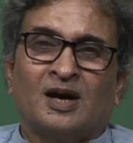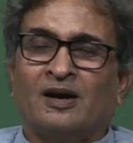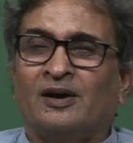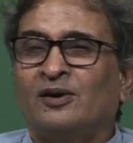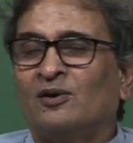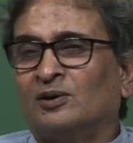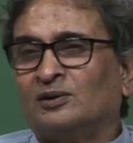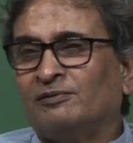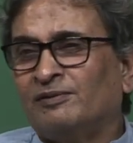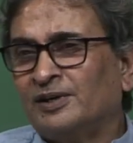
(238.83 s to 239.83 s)
dye or
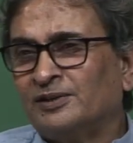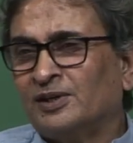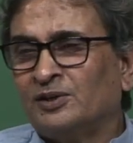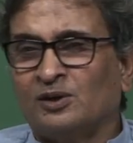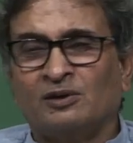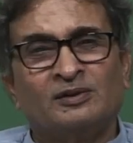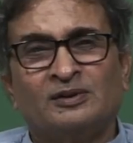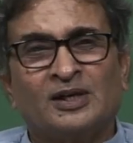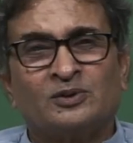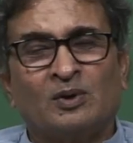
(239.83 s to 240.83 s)
the finish that you are
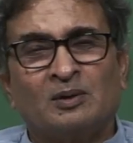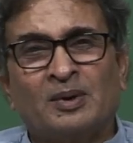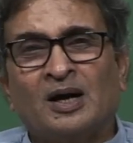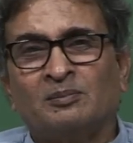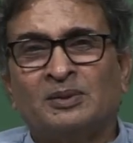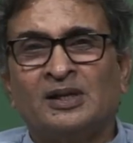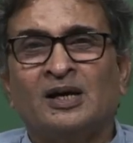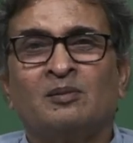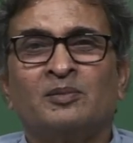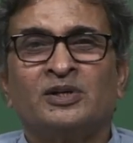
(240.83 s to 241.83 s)
given that is one part, but they
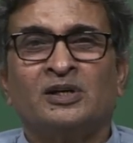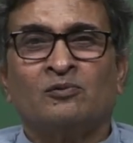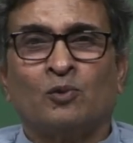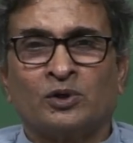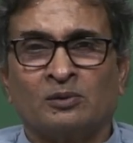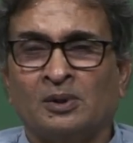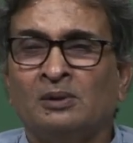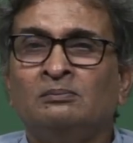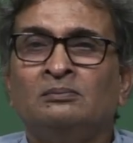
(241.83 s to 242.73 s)
are machine washable